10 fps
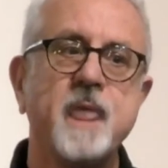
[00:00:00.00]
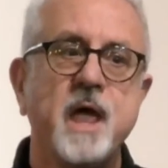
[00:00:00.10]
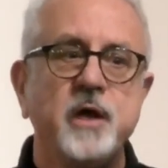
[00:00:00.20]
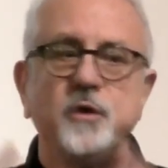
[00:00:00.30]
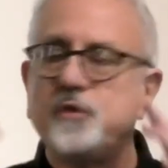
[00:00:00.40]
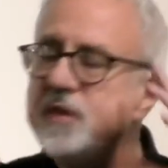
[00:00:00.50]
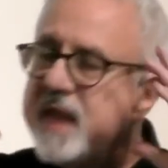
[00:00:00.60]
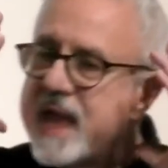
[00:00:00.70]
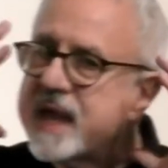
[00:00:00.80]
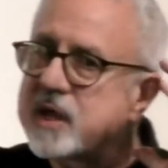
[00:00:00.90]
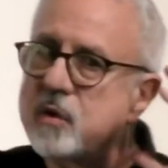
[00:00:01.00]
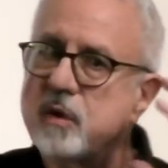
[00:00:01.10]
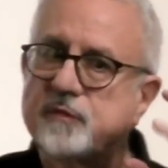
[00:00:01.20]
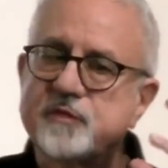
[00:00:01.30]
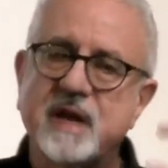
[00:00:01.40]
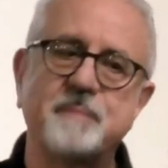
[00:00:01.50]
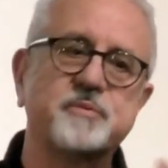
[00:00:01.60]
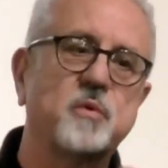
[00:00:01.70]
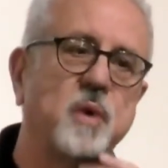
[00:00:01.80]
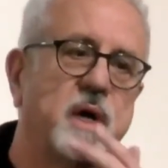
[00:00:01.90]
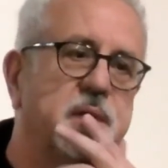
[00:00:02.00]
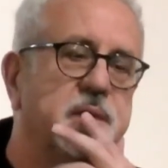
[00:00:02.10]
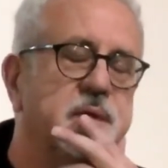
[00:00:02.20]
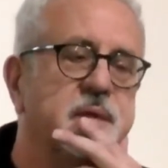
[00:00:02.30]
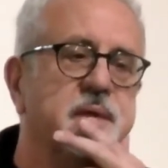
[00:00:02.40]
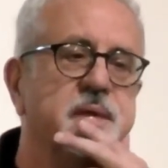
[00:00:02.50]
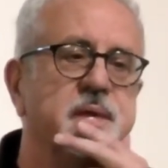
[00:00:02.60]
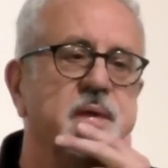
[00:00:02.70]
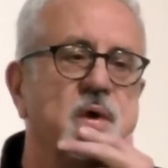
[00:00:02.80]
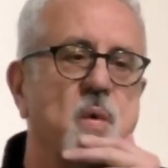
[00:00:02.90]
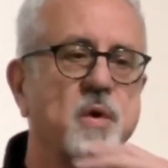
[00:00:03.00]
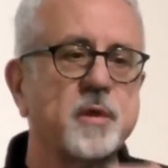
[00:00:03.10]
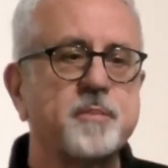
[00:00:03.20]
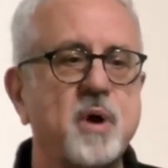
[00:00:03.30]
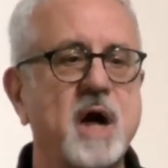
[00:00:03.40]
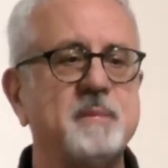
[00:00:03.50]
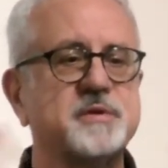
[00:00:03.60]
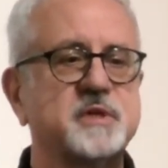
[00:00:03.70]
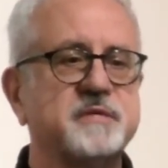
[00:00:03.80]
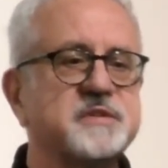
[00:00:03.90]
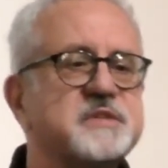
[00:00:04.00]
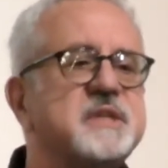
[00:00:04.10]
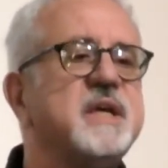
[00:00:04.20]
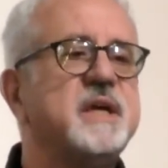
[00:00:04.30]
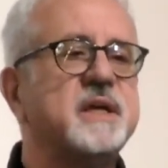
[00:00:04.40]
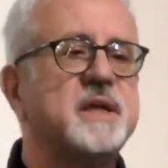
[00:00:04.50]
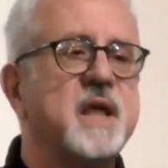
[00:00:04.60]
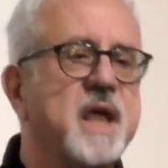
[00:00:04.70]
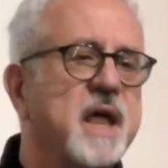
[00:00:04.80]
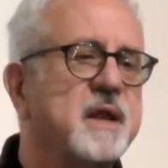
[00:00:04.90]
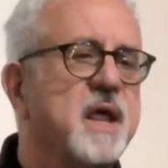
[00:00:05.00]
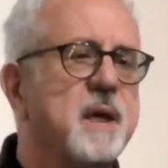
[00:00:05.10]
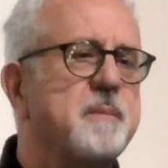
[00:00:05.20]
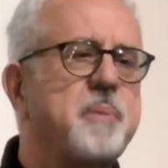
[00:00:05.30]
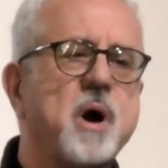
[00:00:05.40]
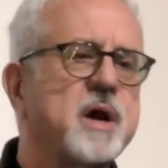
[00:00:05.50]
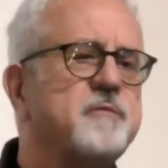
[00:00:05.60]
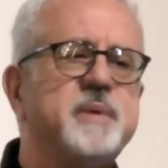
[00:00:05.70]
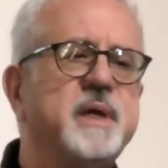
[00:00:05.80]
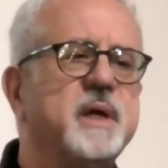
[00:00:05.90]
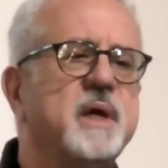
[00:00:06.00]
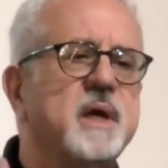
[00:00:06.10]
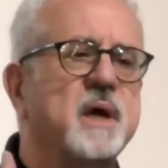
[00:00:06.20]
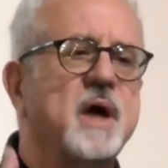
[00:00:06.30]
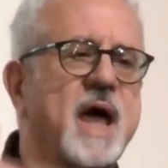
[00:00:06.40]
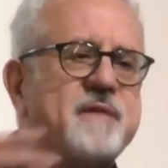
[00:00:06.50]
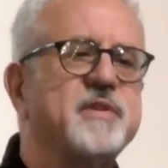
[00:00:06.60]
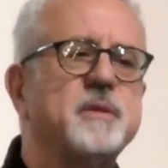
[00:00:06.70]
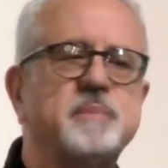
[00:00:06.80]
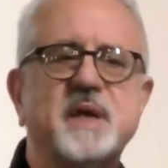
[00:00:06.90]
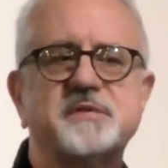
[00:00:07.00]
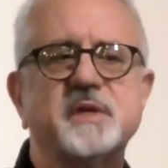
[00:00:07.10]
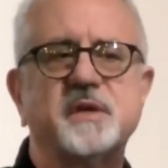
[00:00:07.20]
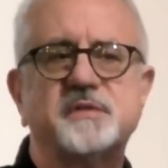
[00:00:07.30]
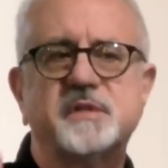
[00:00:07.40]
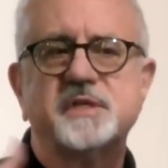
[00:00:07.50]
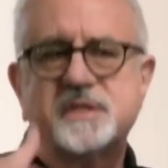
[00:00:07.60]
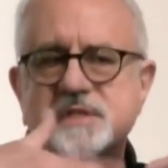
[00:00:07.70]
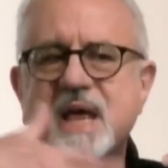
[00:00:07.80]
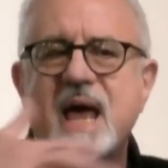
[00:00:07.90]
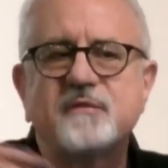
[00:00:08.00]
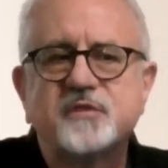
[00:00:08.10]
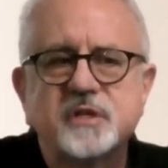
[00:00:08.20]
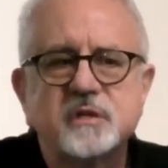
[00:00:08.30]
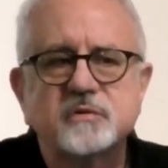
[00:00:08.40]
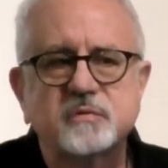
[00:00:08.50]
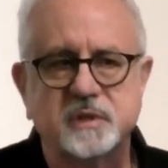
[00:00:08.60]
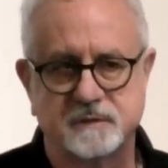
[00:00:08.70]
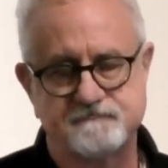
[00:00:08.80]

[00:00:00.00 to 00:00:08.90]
You see the echo of chapter 1, where the promise of a seed, and part of being having the blessing is to have children.